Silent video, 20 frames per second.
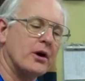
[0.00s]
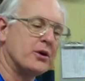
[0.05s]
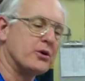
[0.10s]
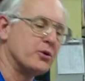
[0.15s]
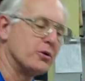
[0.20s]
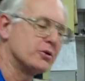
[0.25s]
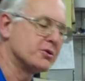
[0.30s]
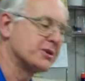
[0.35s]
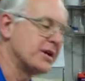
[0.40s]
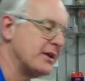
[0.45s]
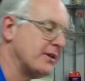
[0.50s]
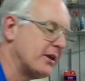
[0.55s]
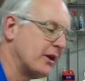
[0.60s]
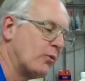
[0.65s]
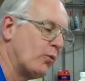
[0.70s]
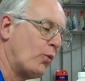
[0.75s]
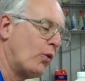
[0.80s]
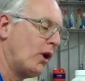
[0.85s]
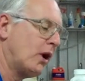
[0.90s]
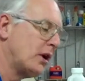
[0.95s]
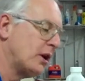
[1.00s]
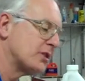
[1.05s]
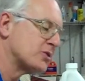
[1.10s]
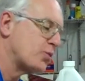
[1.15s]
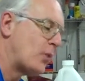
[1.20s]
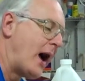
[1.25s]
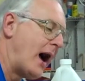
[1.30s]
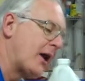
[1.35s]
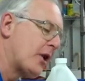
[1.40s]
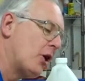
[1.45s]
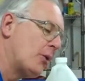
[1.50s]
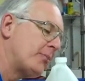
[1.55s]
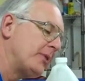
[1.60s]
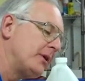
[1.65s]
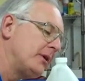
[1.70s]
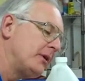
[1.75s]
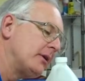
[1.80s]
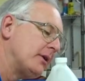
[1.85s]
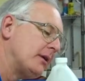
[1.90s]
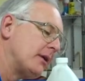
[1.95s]
You'll see that one is wide open,
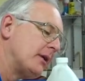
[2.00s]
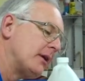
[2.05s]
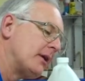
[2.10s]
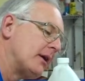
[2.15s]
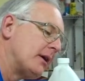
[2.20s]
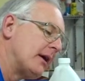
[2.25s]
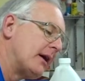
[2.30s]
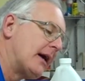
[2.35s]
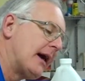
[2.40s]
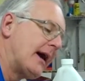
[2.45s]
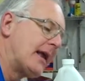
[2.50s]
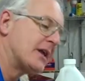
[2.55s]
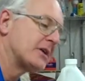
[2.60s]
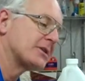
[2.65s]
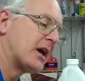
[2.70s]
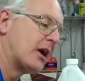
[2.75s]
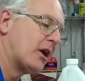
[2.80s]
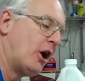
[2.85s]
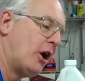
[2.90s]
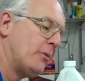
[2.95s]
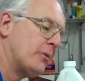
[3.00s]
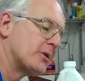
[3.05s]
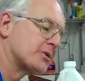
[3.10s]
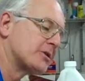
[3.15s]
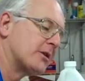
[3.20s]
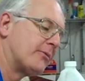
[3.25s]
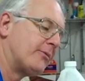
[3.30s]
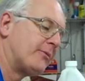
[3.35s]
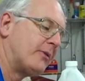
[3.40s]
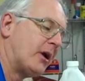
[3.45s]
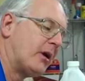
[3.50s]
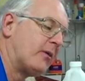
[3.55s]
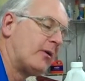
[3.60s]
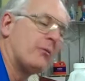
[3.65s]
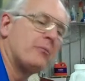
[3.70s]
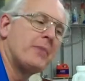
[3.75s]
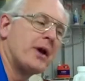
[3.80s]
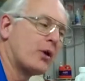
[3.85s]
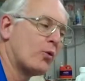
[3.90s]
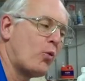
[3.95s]
and it's got almost a
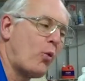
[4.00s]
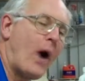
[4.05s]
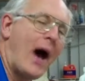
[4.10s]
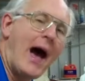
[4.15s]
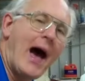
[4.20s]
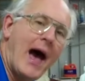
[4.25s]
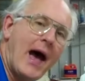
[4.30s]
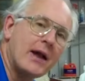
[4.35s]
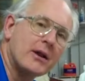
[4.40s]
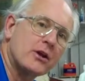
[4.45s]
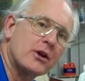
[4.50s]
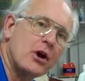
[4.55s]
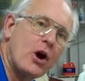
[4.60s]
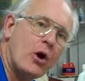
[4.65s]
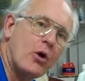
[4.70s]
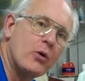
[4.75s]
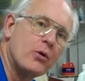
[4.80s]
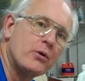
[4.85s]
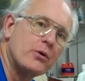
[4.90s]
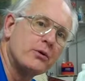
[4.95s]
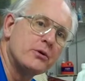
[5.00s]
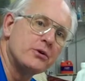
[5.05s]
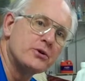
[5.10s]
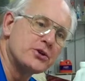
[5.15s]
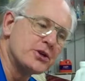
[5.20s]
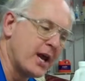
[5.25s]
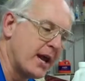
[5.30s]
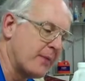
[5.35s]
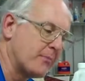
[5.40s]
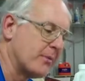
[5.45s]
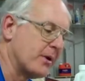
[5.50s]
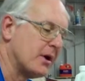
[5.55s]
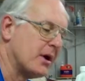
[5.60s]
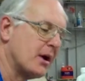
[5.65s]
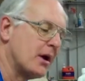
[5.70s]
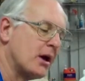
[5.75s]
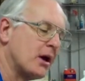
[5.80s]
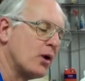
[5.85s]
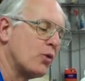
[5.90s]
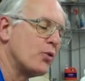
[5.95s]
big wide cone shape.
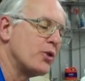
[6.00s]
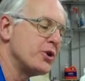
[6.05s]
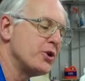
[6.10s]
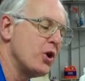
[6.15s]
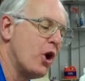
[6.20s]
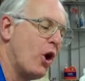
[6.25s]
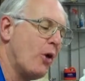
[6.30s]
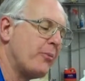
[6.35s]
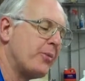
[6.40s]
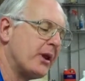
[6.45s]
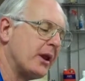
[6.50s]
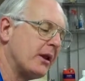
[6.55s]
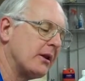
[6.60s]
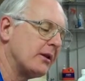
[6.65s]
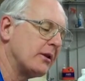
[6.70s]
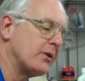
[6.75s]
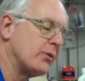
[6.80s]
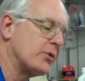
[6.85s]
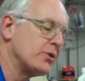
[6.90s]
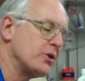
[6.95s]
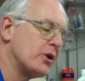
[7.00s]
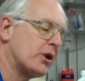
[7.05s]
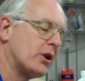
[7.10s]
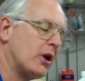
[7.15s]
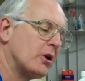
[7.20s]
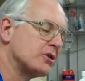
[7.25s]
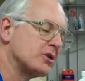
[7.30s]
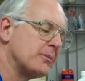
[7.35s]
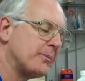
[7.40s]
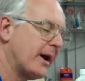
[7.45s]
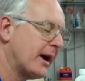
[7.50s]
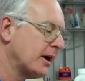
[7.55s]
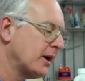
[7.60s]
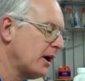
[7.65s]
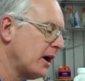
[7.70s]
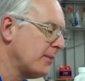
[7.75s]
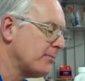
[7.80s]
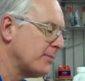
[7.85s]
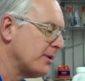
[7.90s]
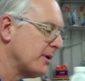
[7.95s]
When you open it, when you close it back
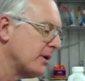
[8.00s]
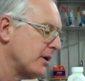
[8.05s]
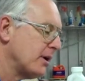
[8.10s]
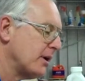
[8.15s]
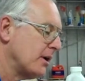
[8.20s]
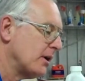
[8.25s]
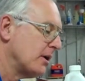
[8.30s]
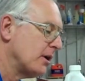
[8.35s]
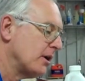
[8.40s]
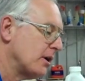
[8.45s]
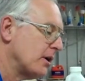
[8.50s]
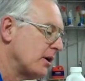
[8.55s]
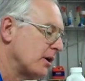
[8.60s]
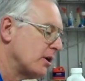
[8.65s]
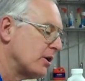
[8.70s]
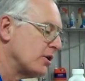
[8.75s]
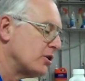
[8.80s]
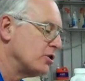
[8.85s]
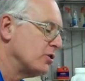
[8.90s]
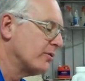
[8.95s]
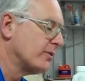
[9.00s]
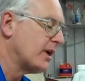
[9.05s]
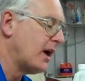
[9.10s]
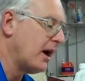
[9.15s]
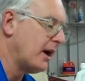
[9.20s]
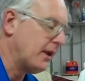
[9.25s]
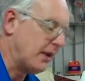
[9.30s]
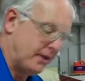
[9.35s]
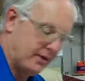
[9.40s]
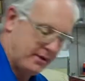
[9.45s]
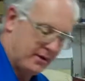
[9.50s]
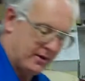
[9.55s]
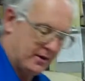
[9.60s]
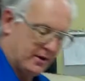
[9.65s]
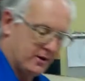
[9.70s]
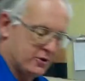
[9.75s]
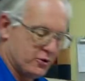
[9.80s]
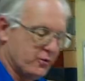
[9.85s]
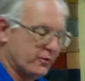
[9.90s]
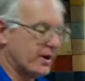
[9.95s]
up, you've
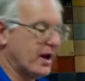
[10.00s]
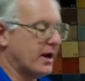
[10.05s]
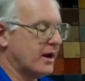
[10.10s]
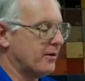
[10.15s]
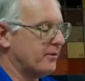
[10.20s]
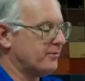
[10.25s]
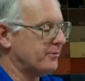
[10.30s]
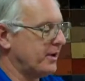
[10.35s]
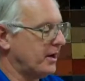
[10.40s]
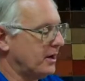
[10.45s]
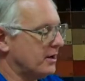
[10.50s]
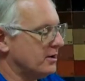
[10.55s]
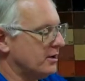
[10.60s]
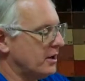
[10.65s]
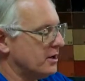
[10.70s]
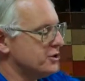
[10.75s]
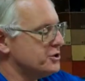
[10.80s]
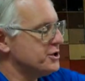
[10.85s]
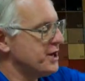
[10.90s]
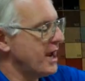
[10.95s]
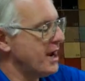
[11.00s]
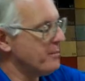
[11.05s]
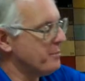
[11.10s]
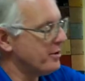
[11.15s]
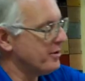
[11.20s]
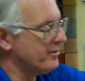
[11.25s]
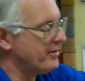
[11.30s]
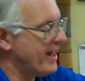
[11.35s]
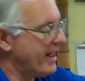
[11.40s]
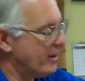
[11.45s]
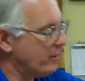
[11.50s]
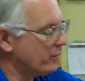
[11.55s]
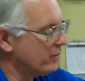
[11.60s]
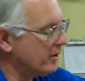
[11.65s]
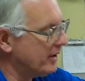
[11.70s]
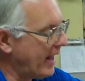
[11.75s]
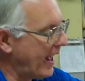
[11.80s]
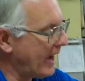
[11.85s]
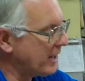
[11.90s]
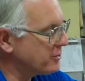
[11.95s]
got a shape that
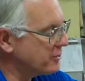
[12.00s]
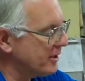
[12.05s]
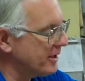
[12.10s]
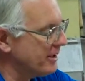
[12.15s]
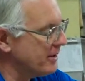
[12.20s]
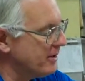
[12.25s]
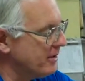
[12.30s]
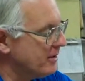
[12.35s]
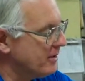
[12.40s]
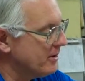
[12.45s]
can actually